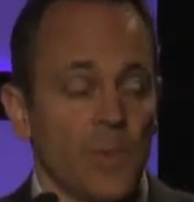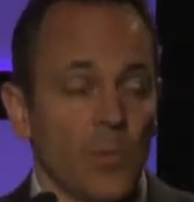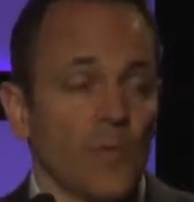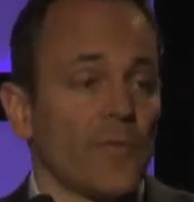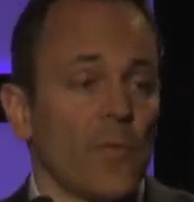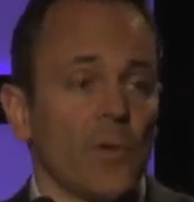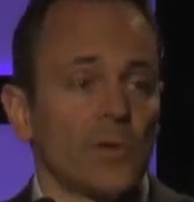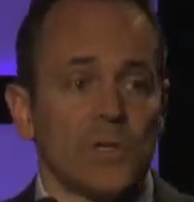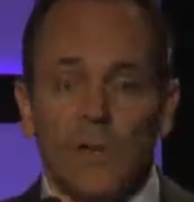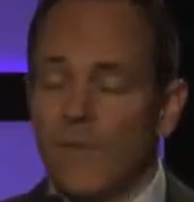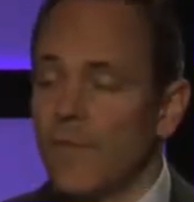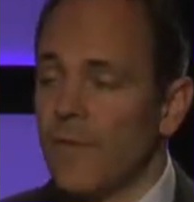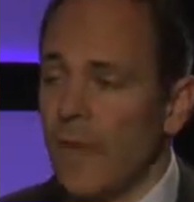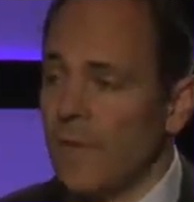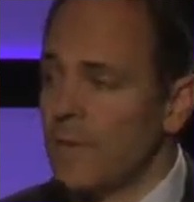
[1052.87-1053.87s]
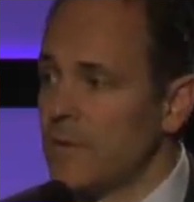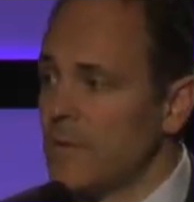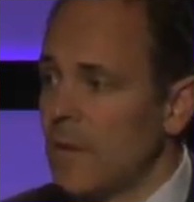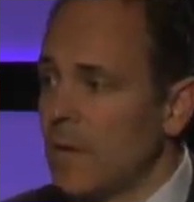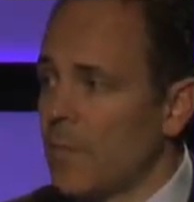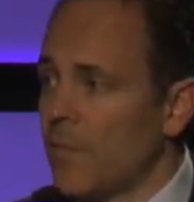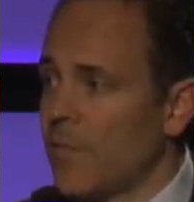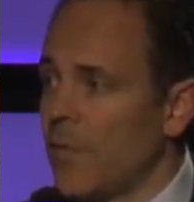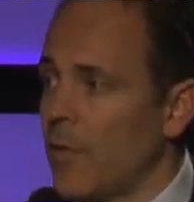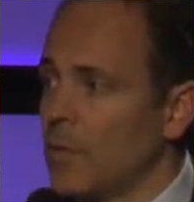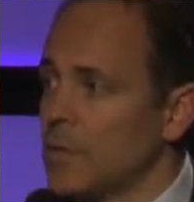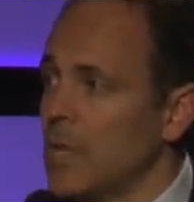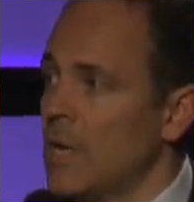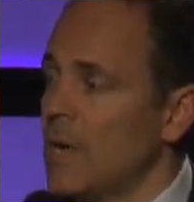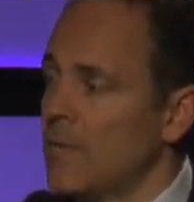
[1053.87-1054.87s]
We're fortunate for that. There's a number of
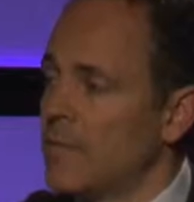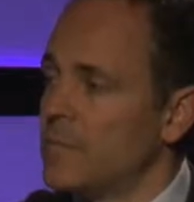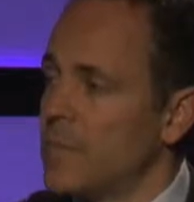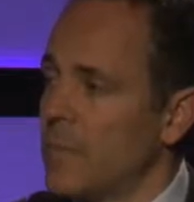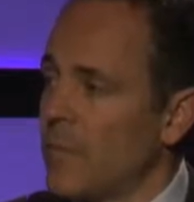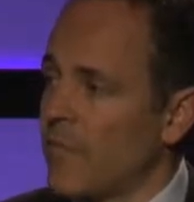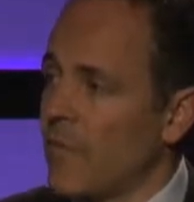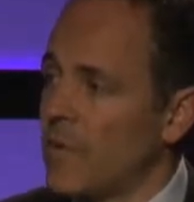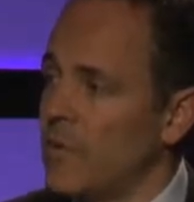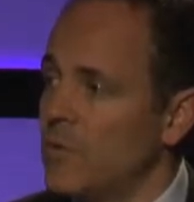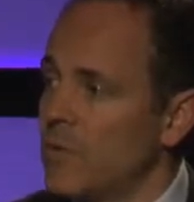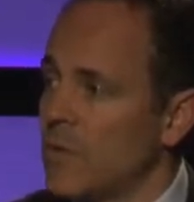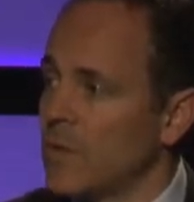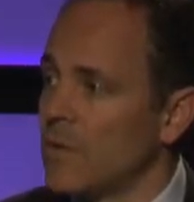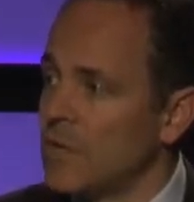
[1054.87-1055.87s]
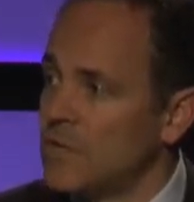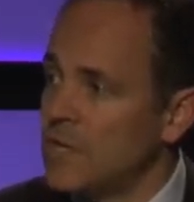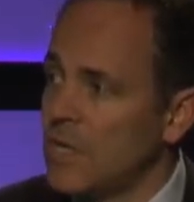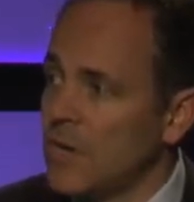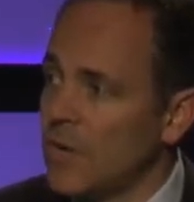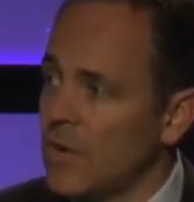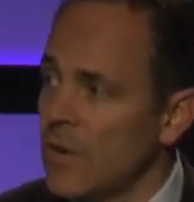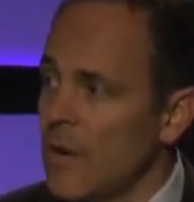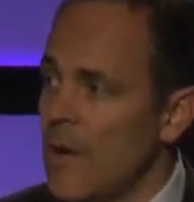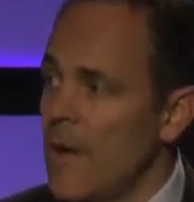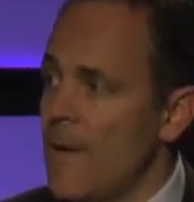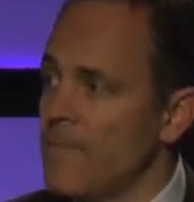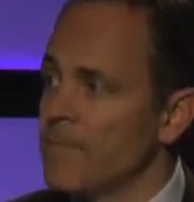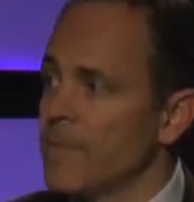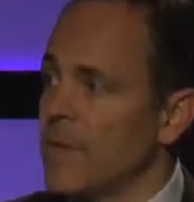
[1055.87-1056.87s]
folks from some of our utilities here,
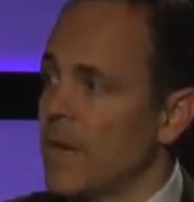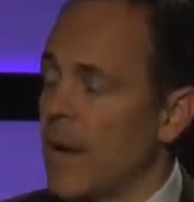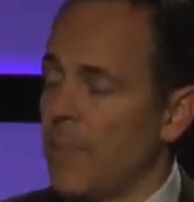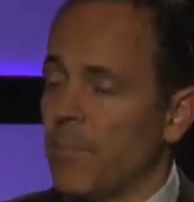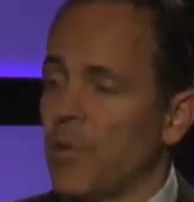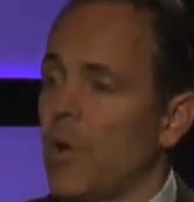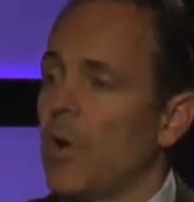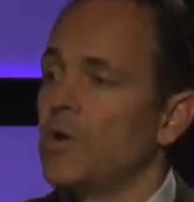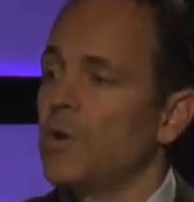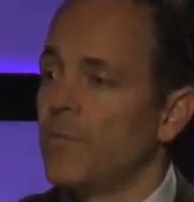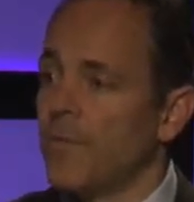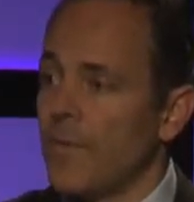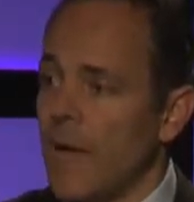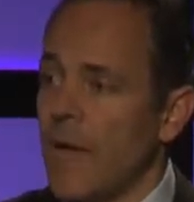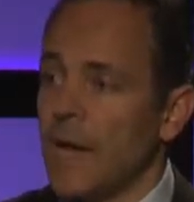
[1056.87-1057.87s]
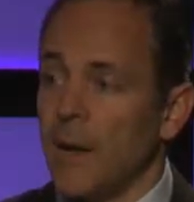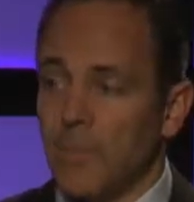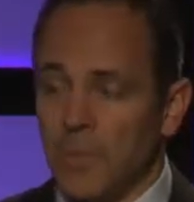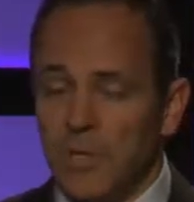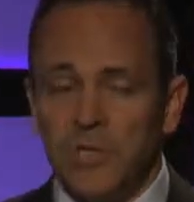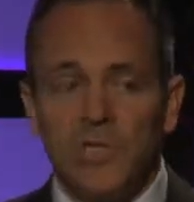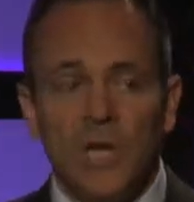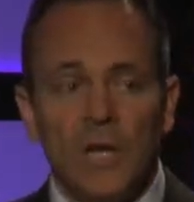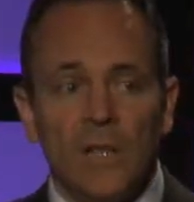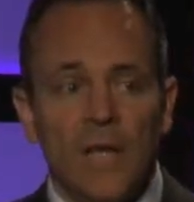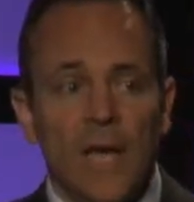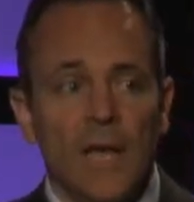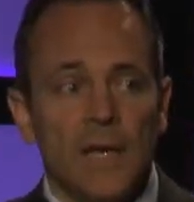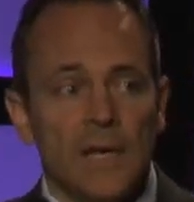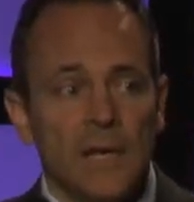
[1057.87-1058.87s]
and I applaud you for that. I appreciate
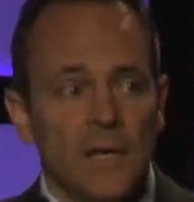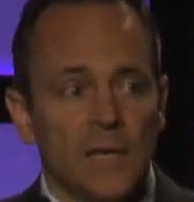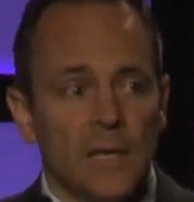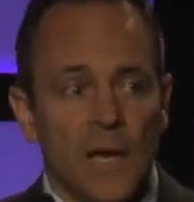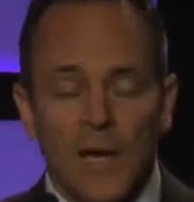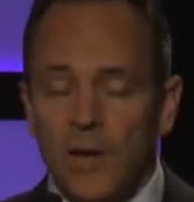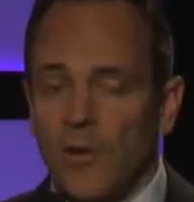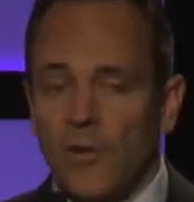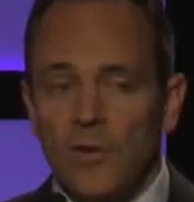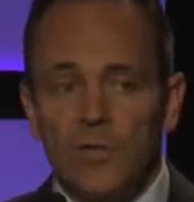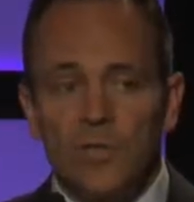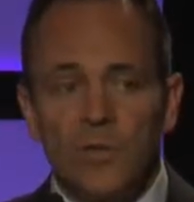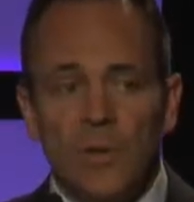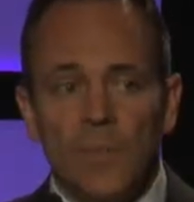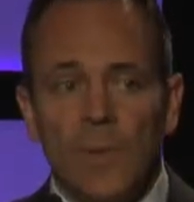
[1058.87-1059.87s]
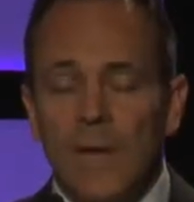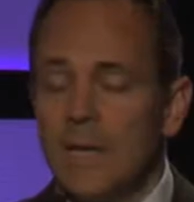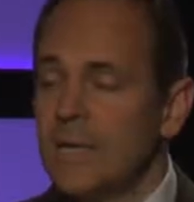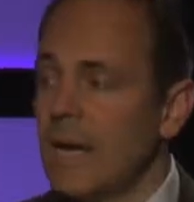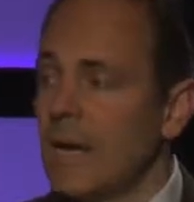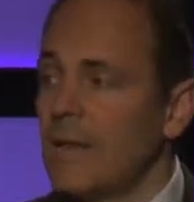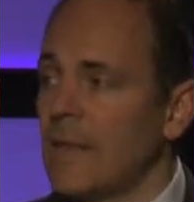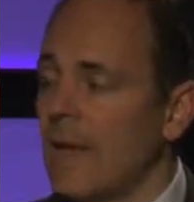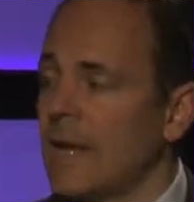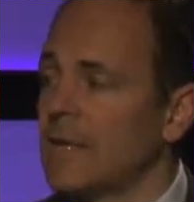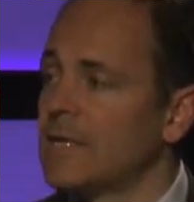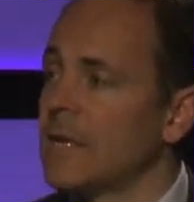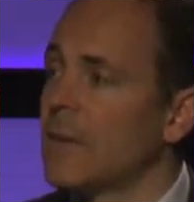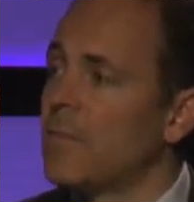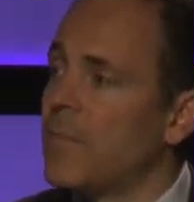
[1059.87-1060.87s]
that, and I encourage you to maintain that.
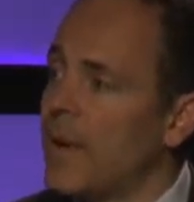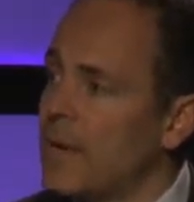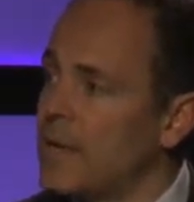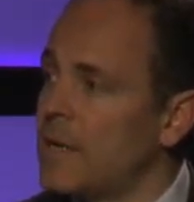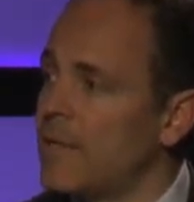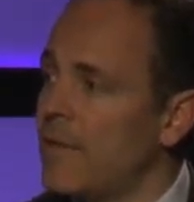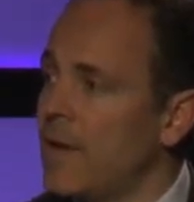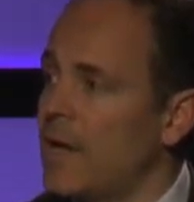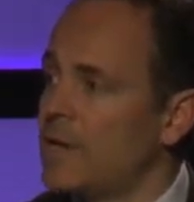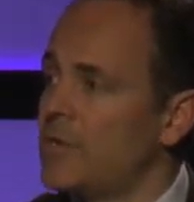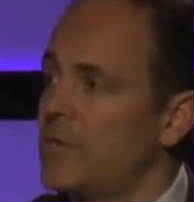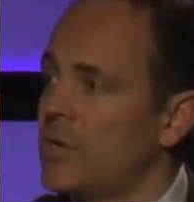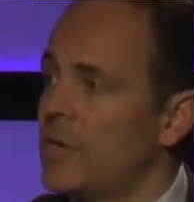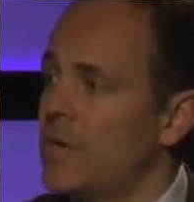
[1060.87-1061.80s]
It's a competitive edge.